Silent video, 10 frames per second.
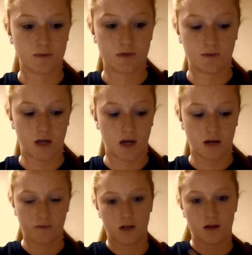So we kind
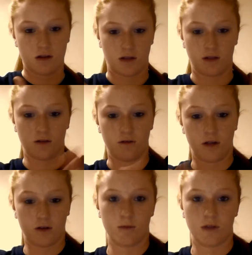of did it in like little
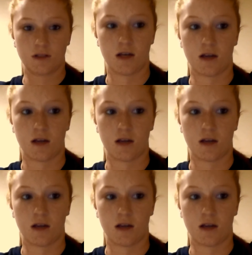increments,